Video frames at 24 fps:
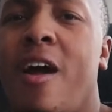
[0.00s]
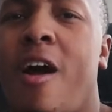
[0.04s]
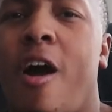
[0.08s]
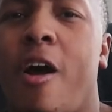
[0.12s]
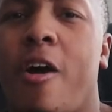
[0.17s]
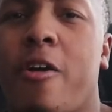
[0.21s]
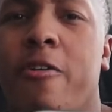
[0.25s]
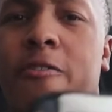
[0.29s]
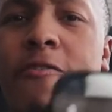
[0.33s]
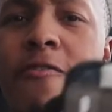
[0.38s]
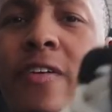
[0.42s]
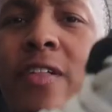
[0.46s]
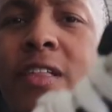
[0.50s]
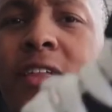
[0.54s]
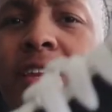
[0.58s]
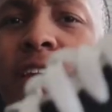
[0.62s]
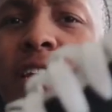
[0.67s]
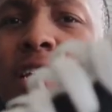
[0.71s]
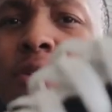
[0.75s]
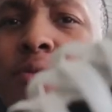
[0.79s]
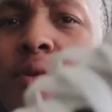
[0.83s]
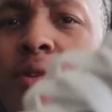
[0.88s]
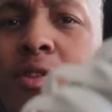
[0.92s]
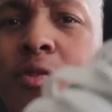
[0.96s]
Are you feeling
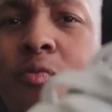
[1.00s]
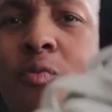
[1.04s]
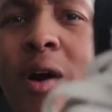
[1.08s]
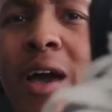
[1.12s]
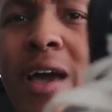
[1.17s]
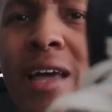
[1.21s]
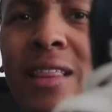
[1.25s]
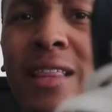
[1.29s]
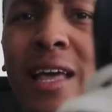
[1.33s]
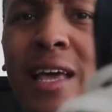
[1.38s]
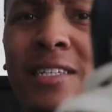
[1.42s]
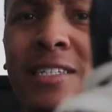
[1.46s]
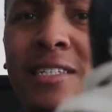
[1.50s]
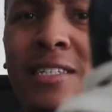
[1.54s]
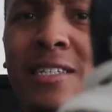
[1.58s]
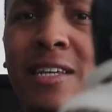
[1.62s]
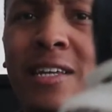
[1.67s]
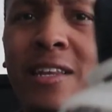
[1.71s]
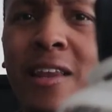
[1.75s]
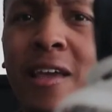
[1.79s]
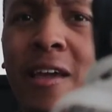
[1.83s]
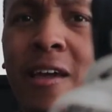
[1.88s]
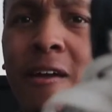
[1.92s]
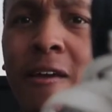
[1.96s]
these with the white laces
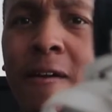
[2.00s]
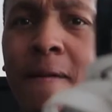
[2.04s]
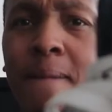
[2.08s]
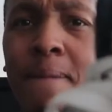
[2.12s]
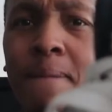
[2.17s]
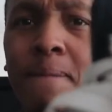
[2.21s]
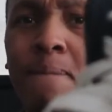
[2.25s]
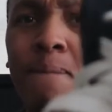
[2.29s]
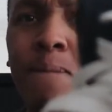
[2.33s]
in there?